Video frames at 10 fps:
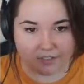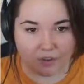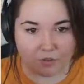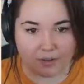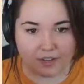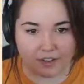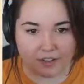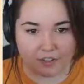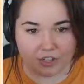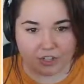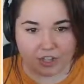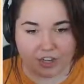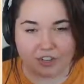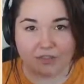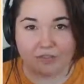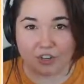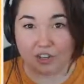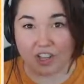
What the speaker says: Oh my gosh, agenda for your